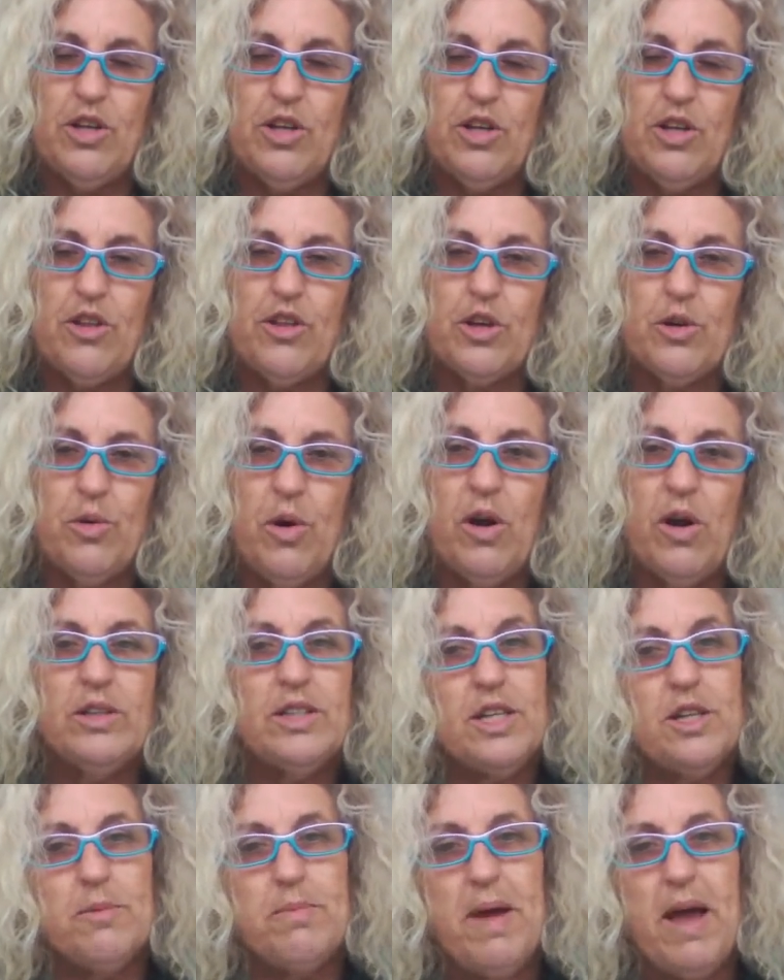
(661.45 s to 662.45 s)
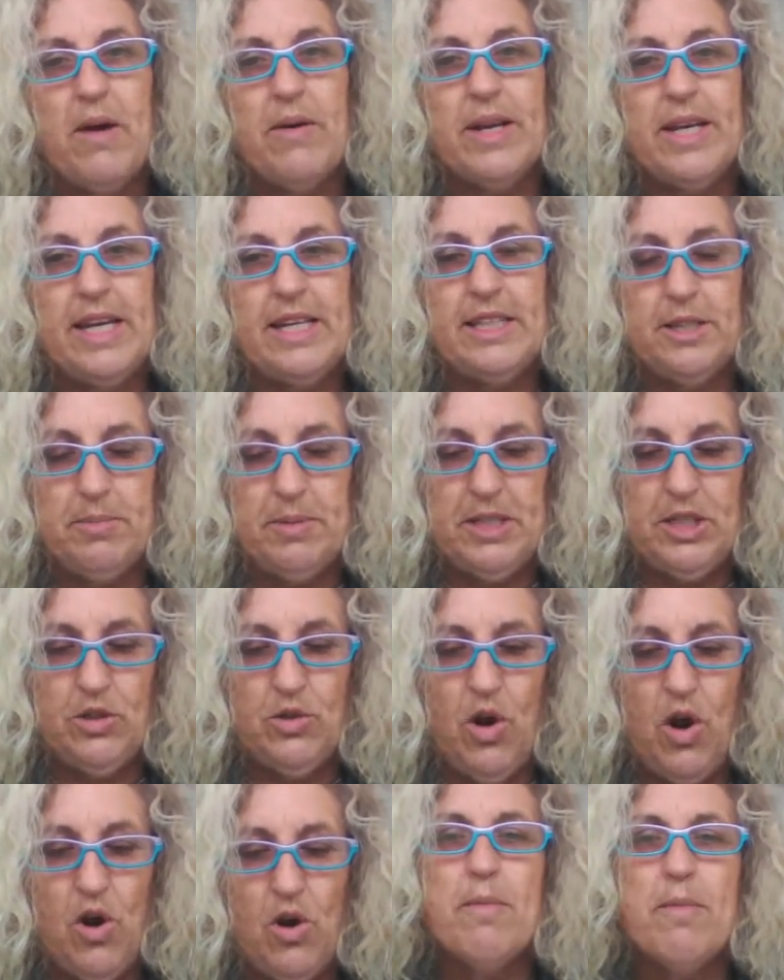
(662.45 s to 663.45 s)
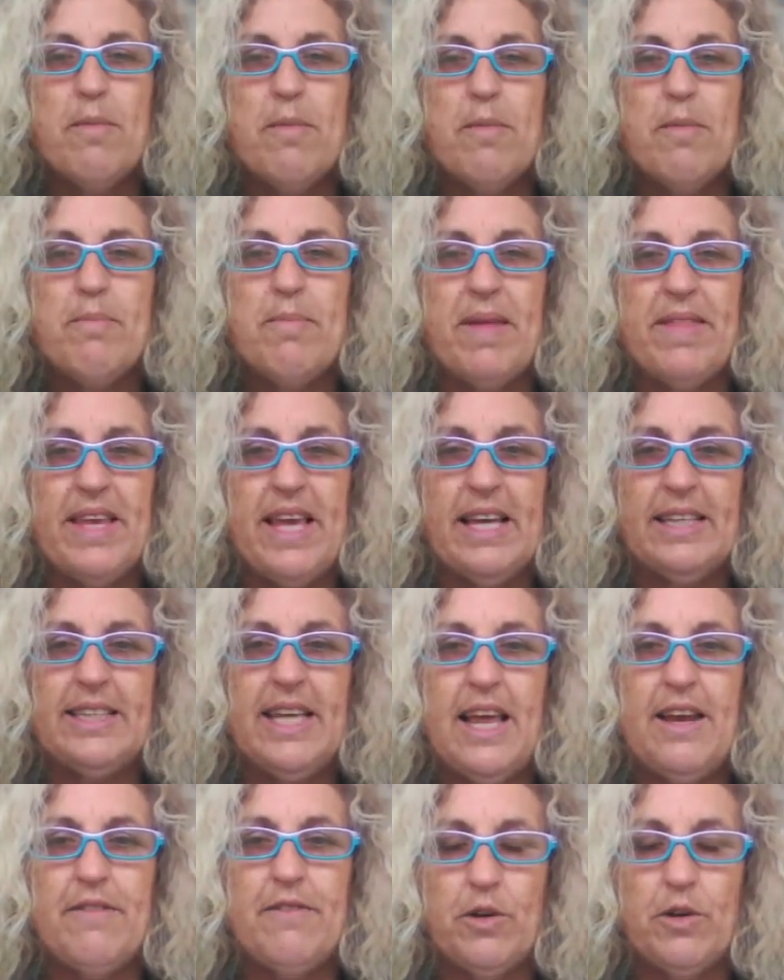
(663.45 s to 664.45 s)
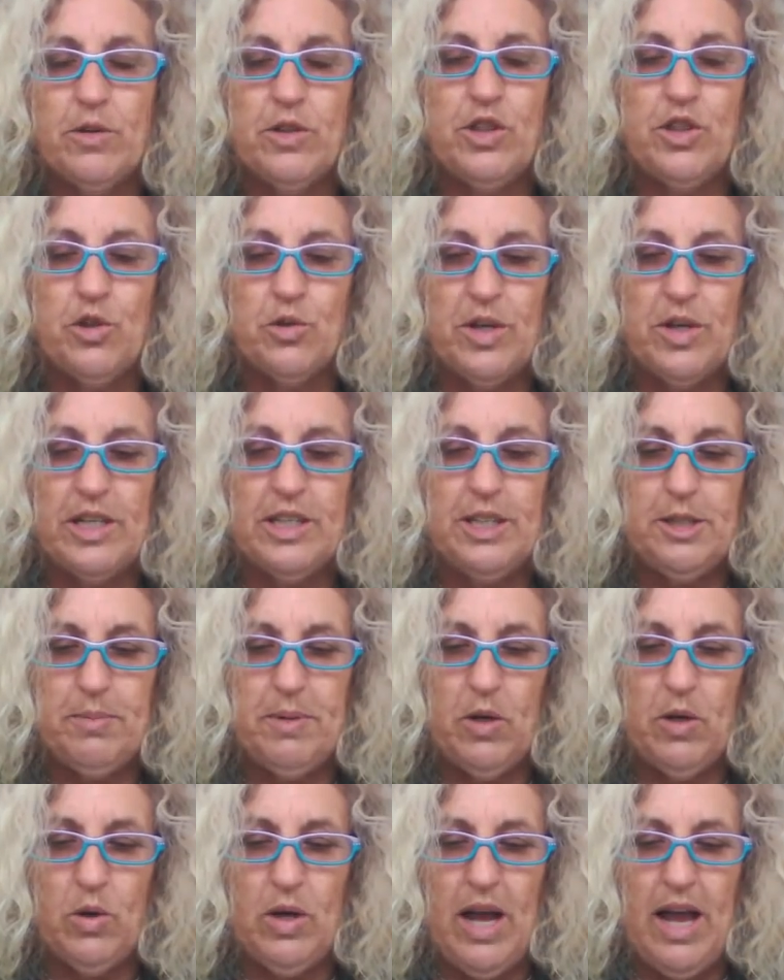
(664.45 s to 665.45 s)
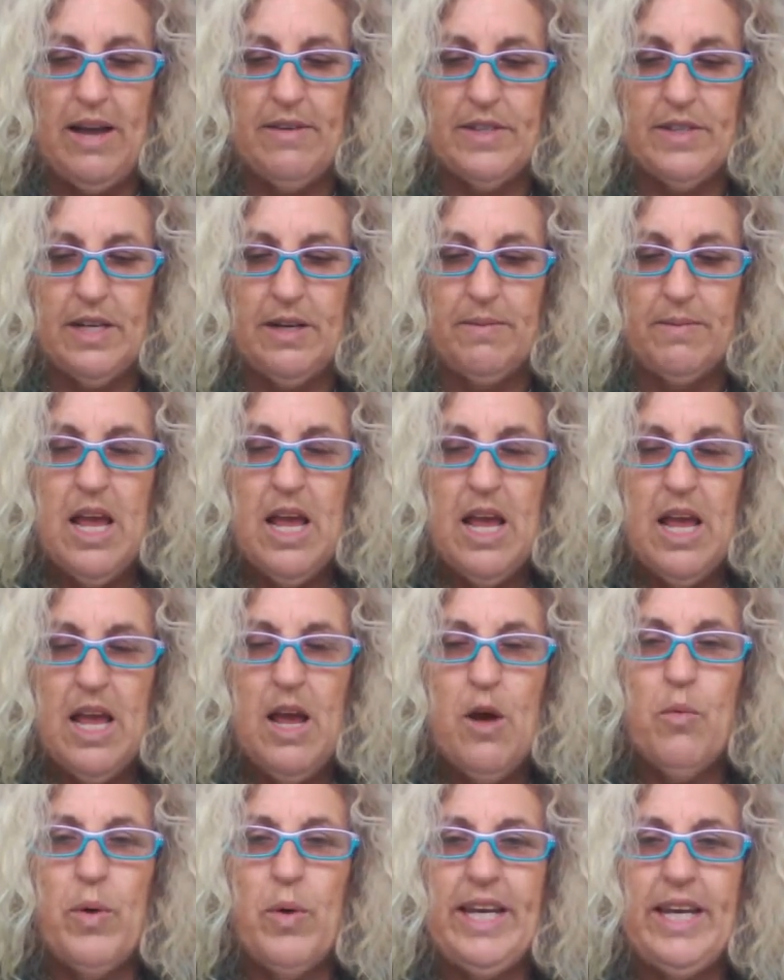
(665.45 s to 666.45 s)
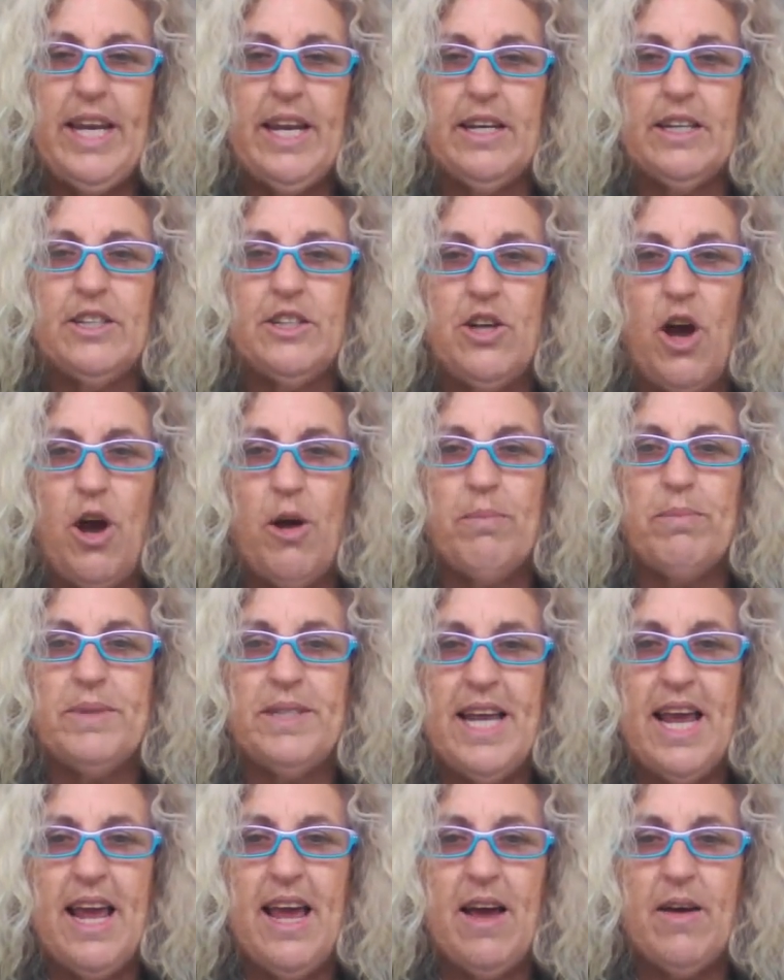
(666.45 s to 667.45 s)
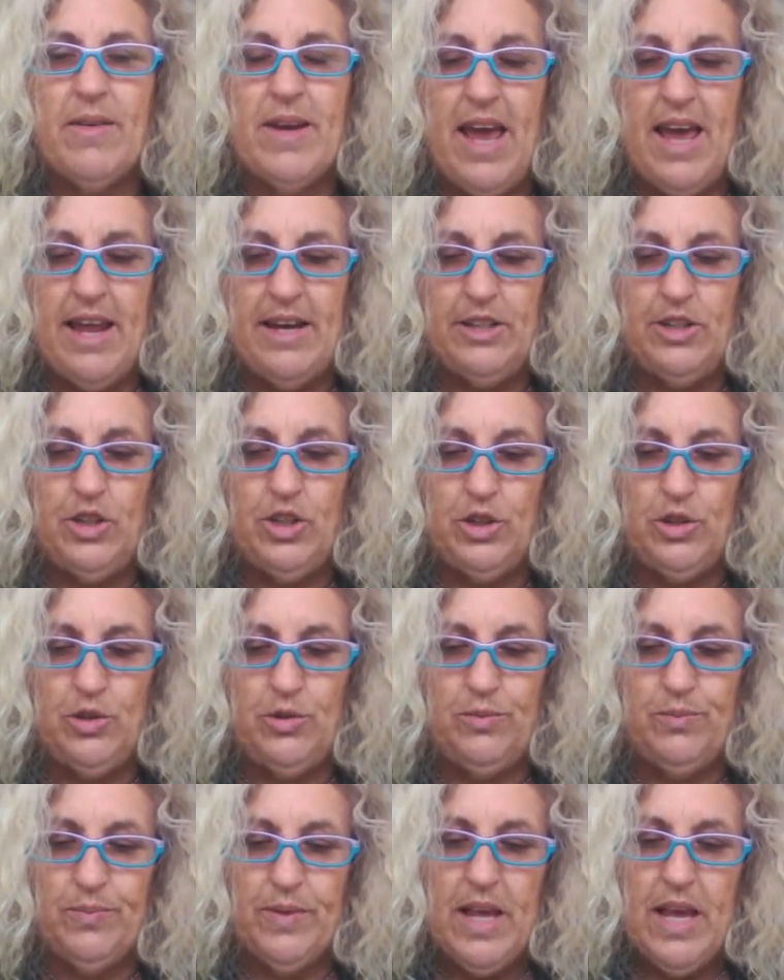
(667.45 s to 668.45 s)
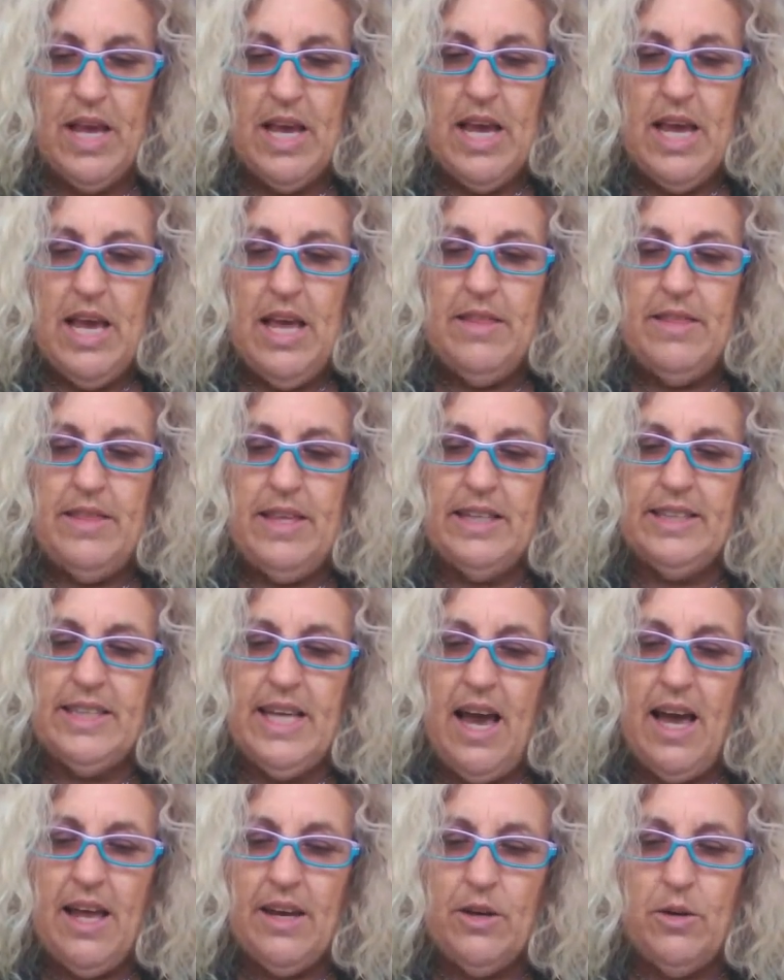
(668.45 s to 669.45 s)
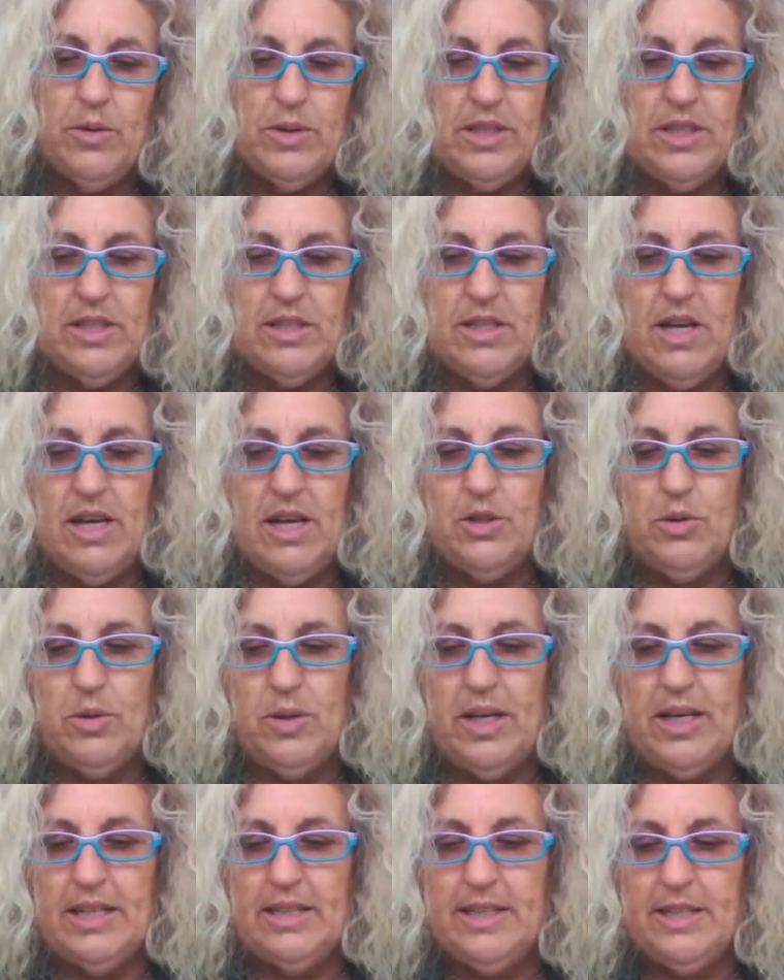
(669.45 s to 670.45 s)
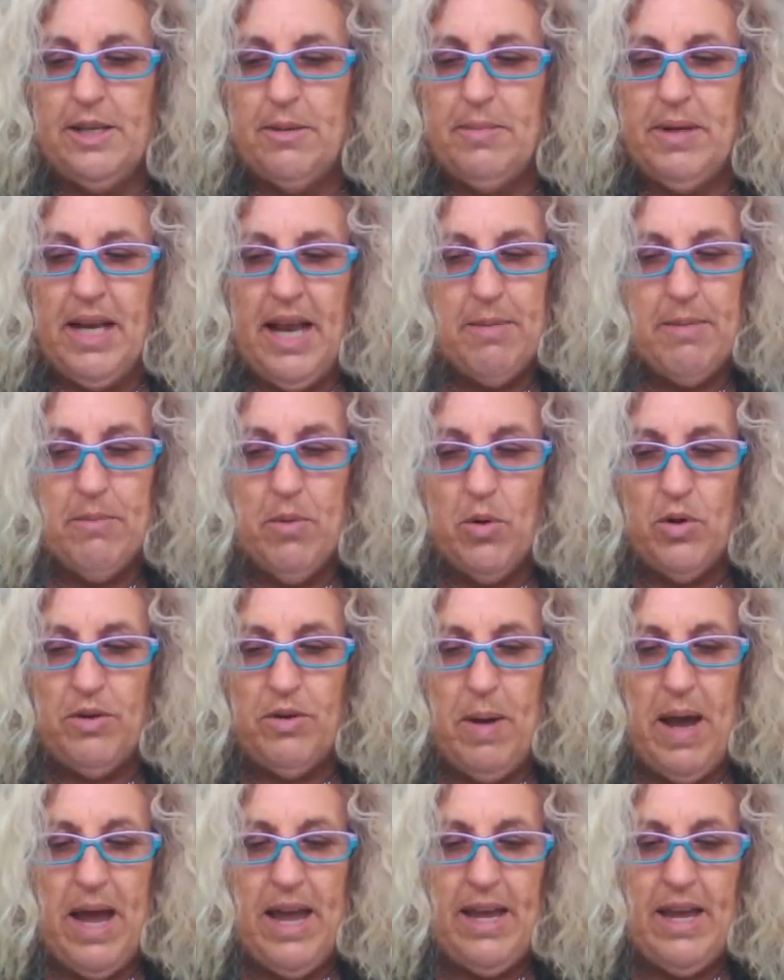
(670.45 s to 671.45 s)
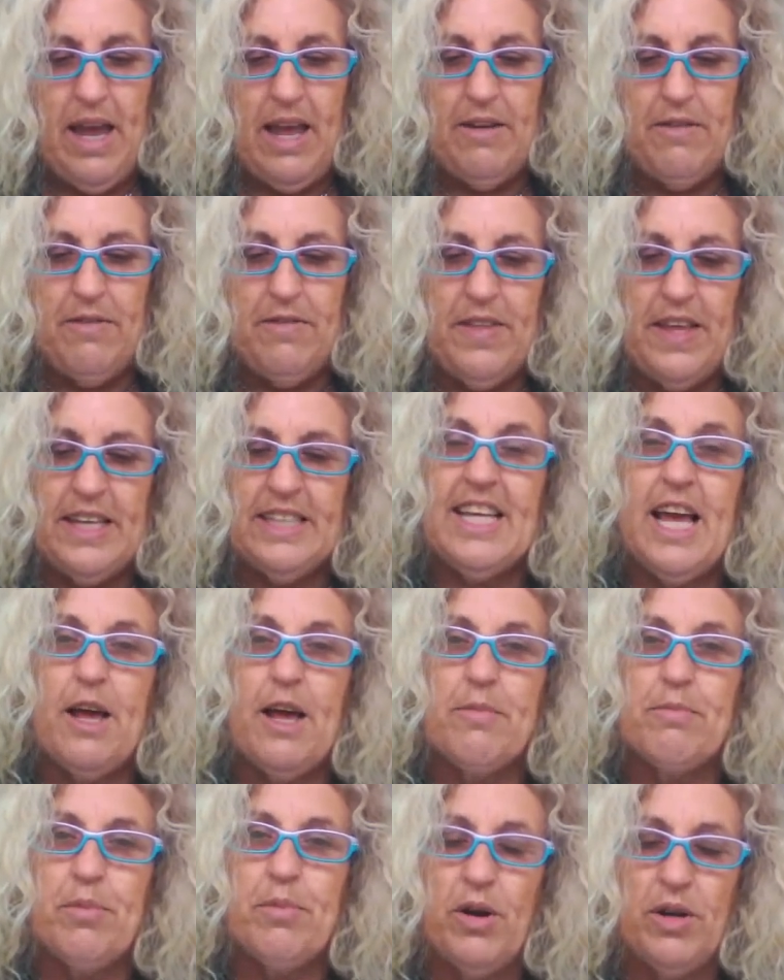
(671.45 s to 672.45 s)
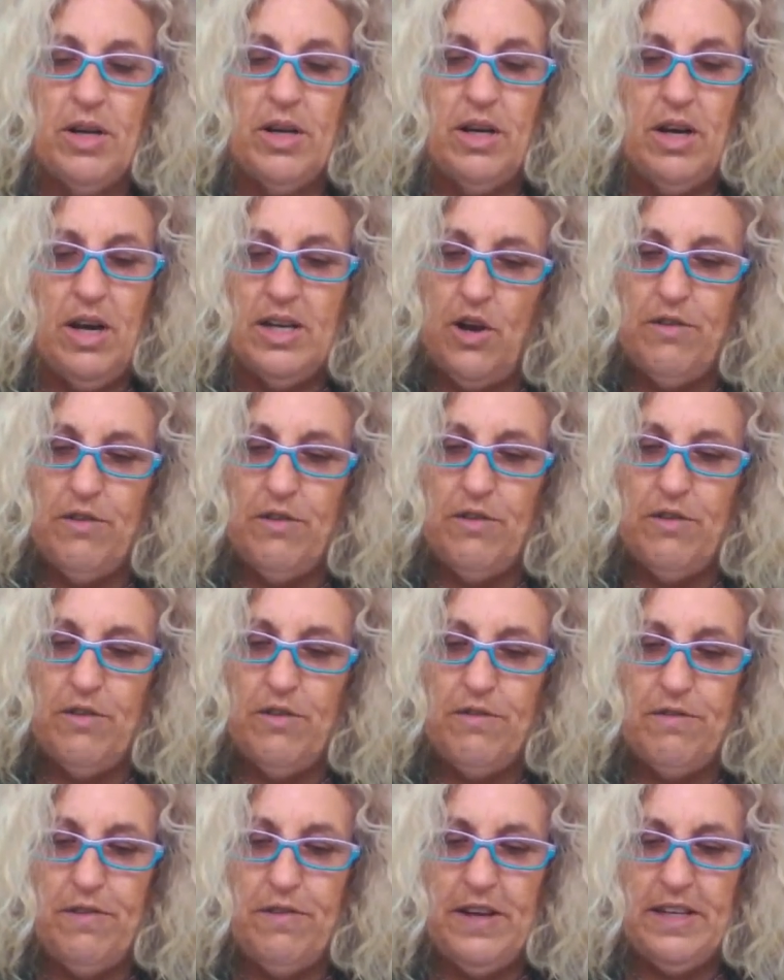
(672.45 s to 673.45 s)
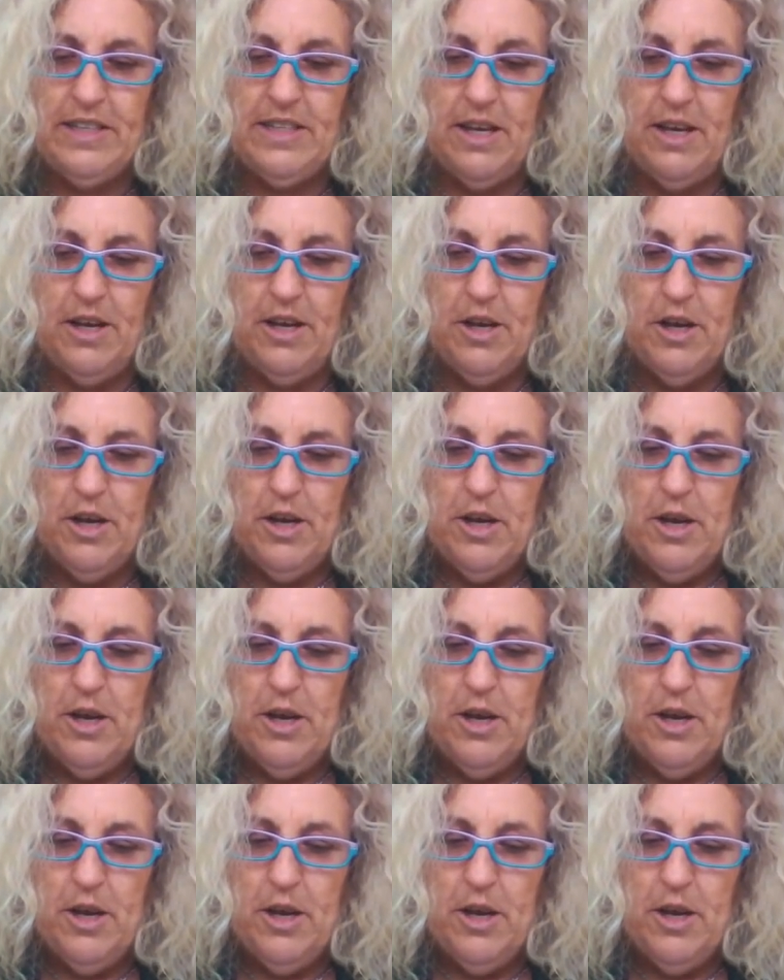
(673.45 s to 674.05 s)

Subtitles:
So the Crows and the Power need to be strong, but the SANFL still needs to be looked after. We need a top-down attitude. This article is designed to at least stimulate more debate, and if things aren't broken, I say don't fix it.